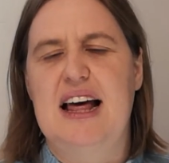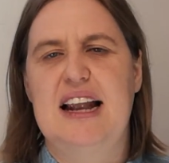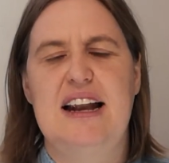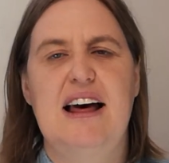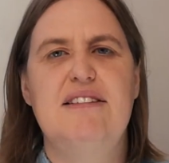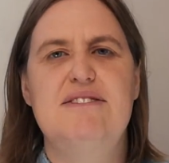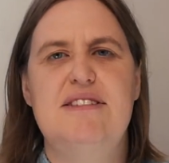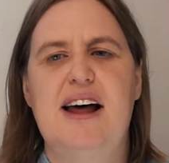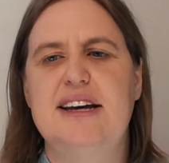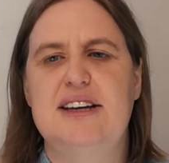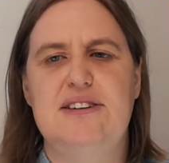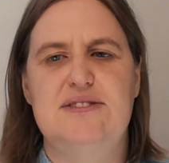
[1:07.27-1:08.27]
love
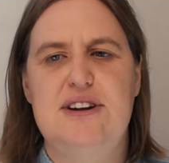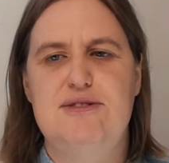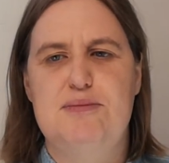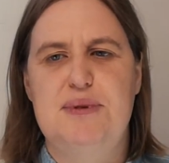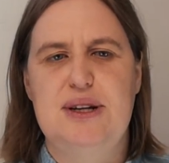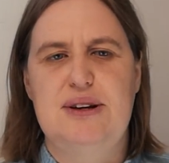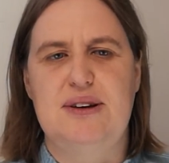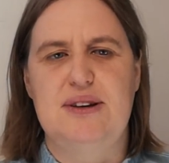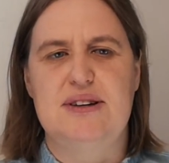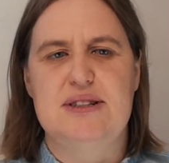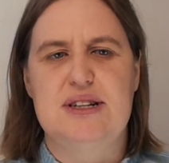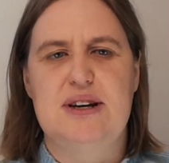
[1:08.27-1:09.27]
like you've never been
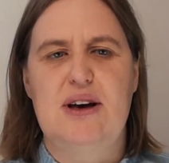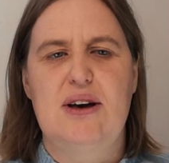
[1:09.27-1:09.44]
hurt,